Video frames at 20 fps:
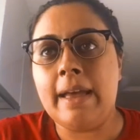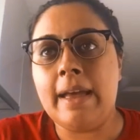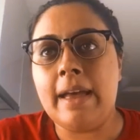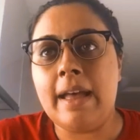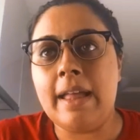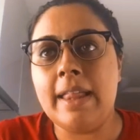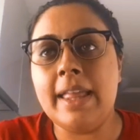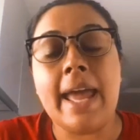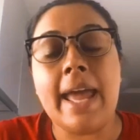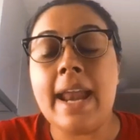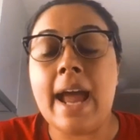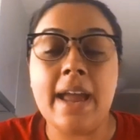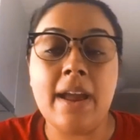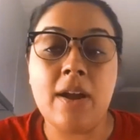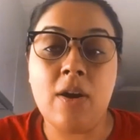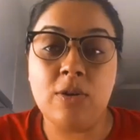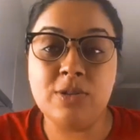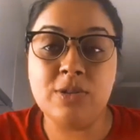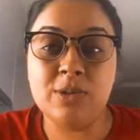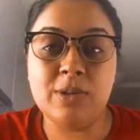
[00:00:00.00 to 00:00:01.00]
like, and I
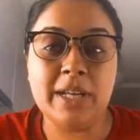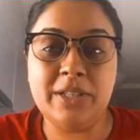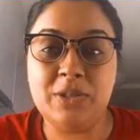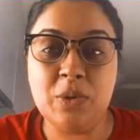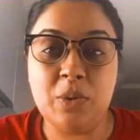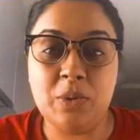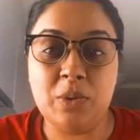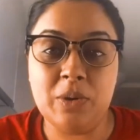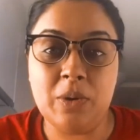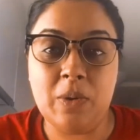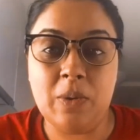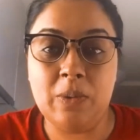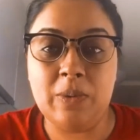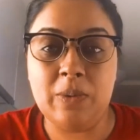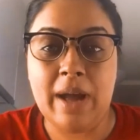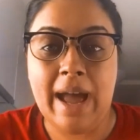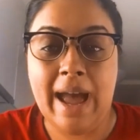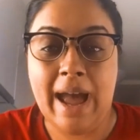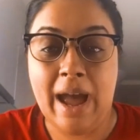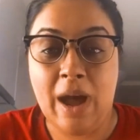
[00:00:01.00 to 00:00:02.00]
also like don't
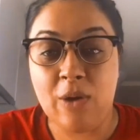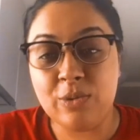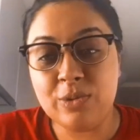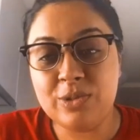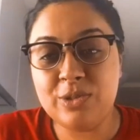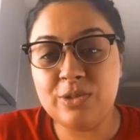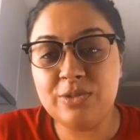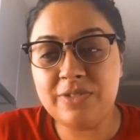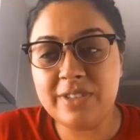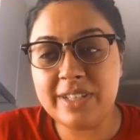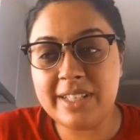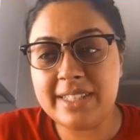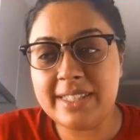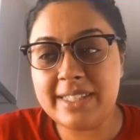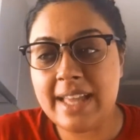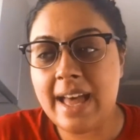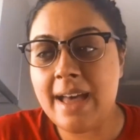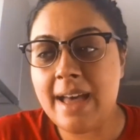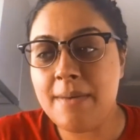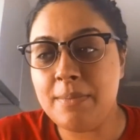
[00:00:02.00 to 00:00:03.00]
know how to fix
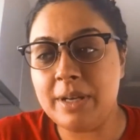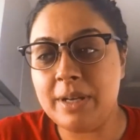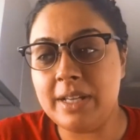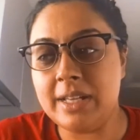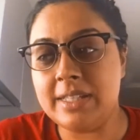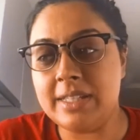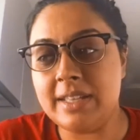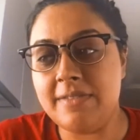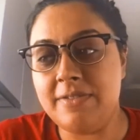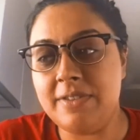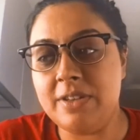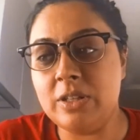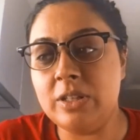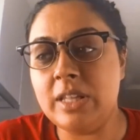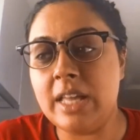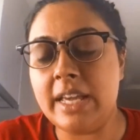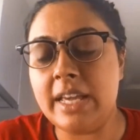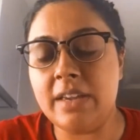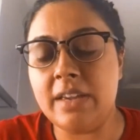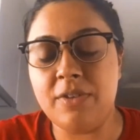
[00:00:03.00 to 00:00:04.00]
that, because I feel
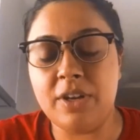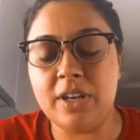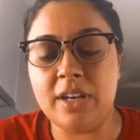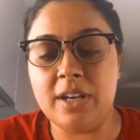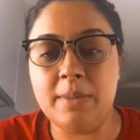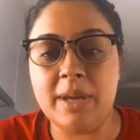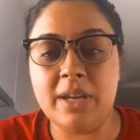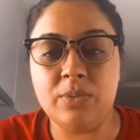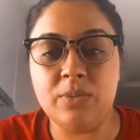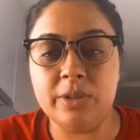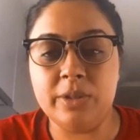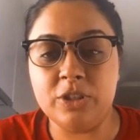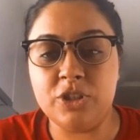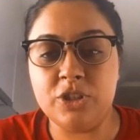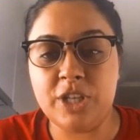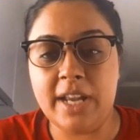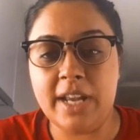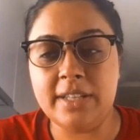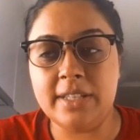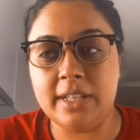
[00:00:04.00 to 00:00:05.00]
like if you're gonna make real
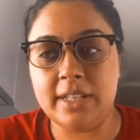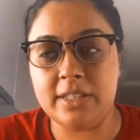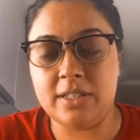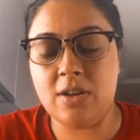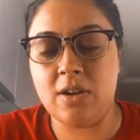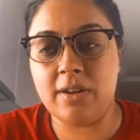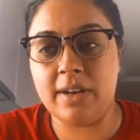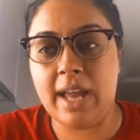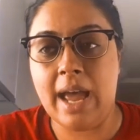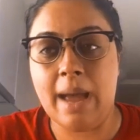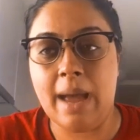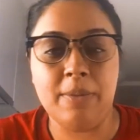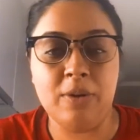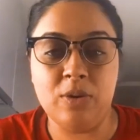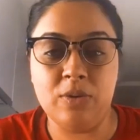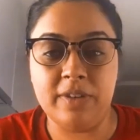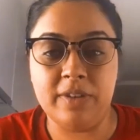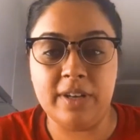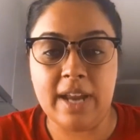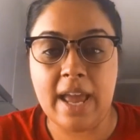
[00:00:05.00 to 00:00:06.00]
change, like it's not gonna happen
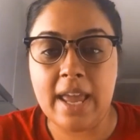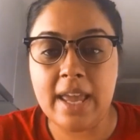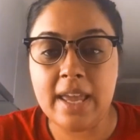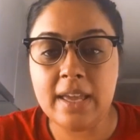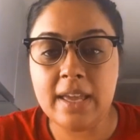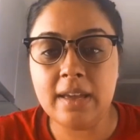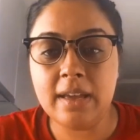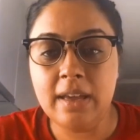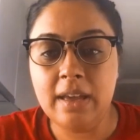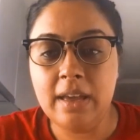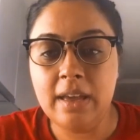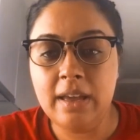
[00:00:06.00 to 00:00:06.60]
overnight.